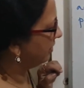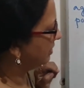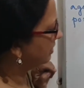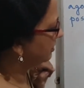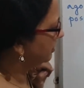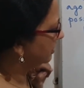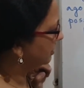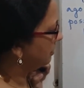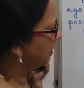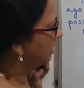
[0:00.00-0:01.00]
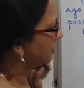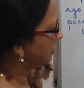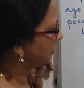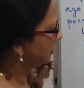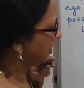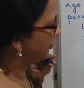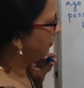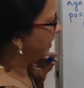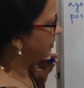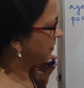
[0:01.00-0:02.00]
written 16 minus x in the
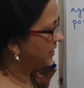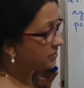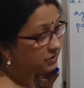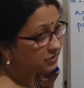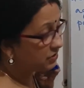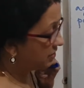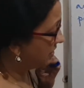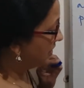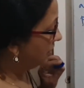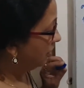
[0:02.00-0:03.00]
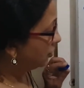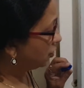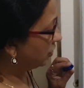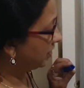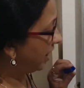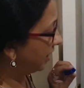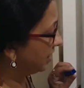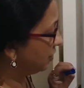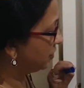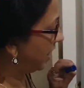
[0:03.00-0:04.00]
form x minus 16, so that I
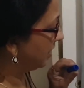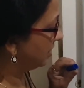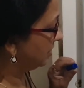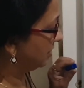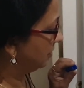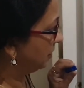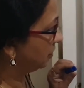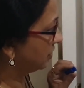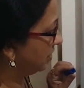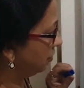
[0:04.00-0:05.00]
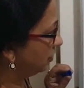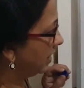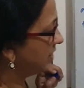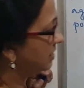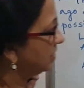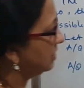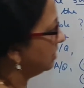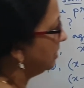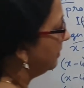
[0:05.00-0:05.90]
can use the identity, because I know the identity,